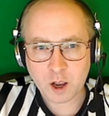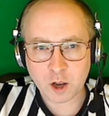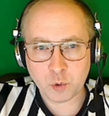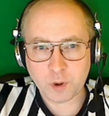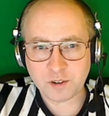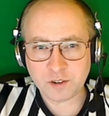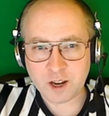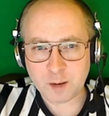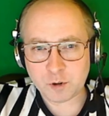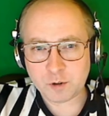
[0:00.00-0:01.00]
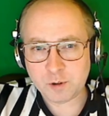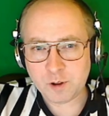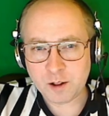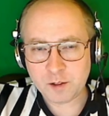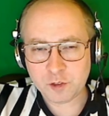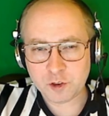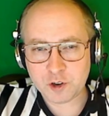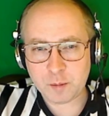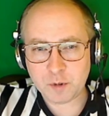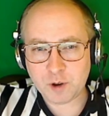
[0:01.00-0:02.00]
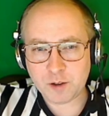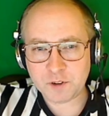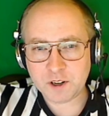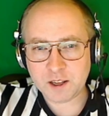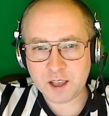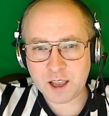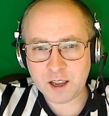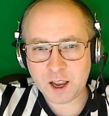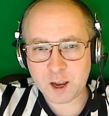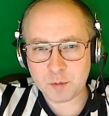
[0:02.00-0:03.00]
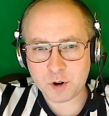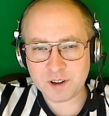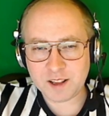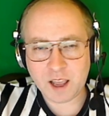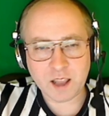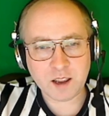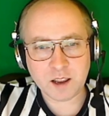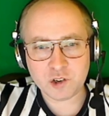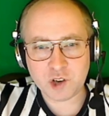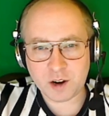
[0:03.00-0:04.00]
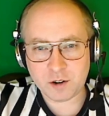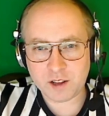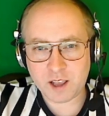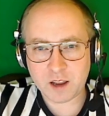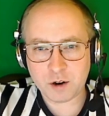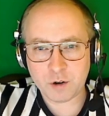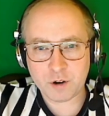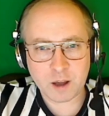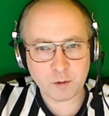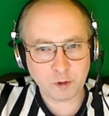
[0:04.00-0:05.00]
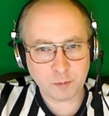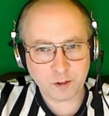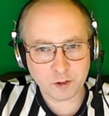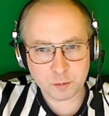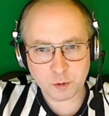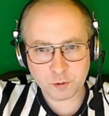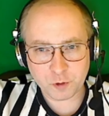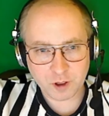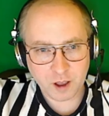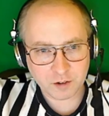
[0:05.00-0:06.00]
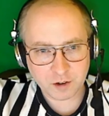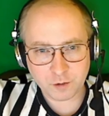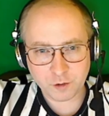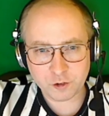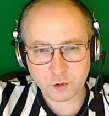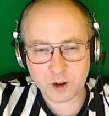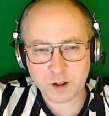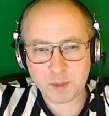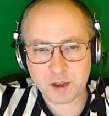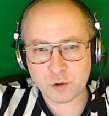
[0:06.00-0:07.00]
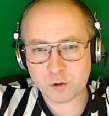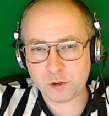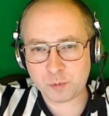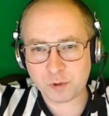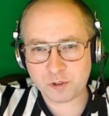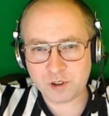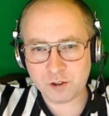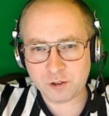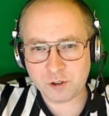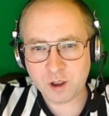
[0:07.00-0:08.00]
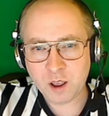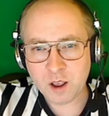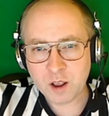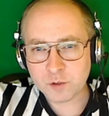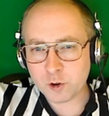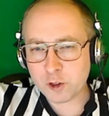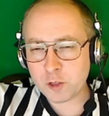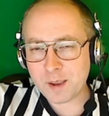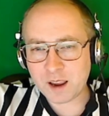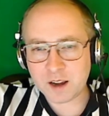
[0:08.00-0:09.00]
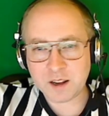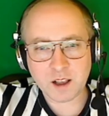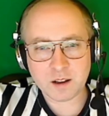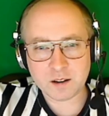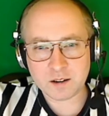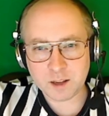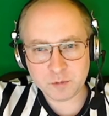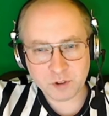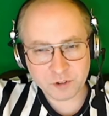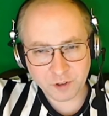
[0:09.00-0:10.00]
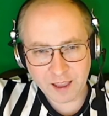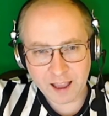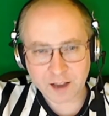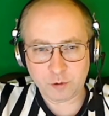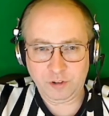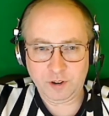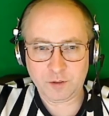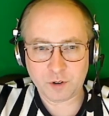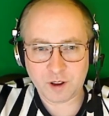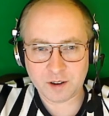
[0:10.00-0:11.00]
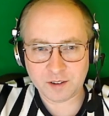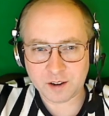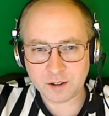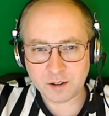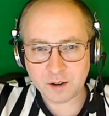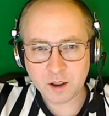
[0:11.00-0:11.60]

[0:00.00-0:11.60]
A quick disclaimer. The WFTDA, MRDA, and JRDA are not responsible for the content of this training manual or this presentation, nor do they make any claims as to the accuracy of their content.